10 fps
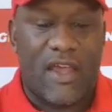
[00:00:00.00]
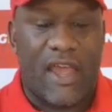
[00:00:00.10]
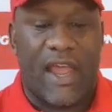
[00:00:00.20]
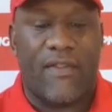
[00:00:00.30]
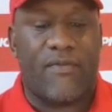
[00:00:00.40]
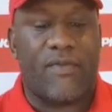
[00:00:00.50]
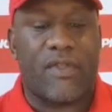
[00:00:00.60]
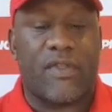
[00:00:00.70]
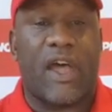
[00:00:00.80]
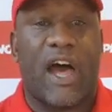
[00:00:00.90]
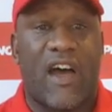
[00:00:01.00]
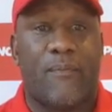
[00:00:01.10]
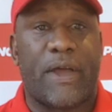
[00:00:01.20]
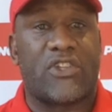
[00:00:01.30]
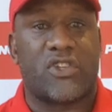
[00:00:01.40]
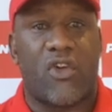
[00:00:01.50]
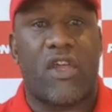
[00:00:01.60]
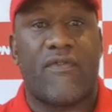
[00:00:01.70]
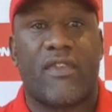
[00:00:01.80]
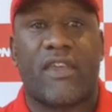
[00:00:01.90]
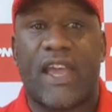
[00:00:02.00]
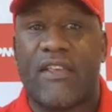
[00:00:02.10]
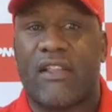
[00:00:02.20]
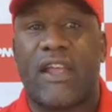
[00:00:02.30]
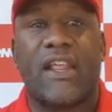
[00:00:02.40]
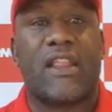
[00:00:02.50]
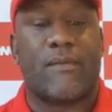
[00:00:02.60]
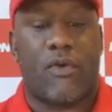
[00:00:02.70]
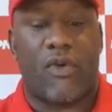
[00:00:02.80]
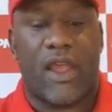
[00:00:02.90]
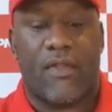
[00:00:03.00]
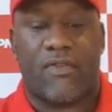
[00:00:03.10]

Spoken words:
And the halfback, Cherry Evans, he's leading them around.